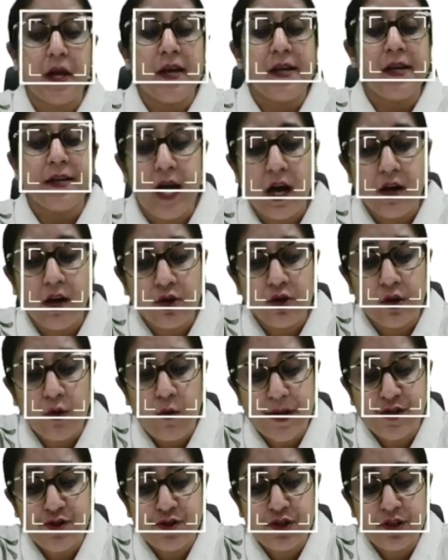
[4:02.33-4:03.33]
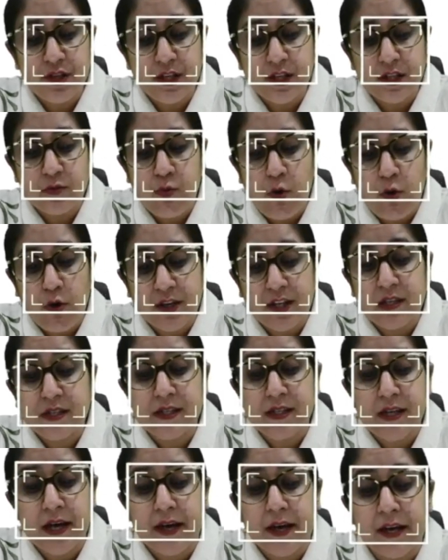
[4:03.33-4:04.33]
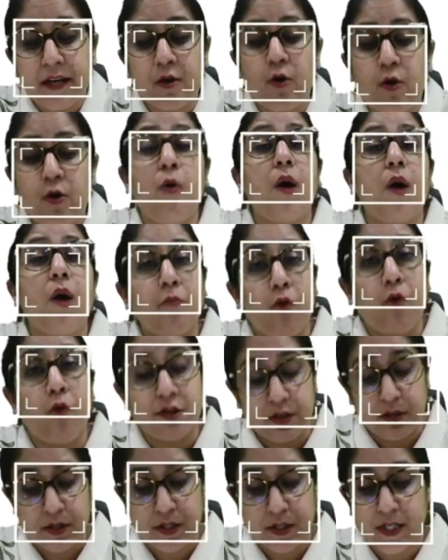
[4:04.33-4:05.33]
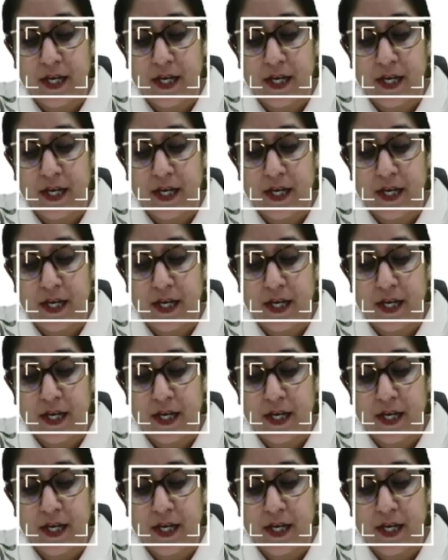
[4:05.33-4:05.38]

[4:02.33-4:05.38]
Now the question is, what is ANCOVA models?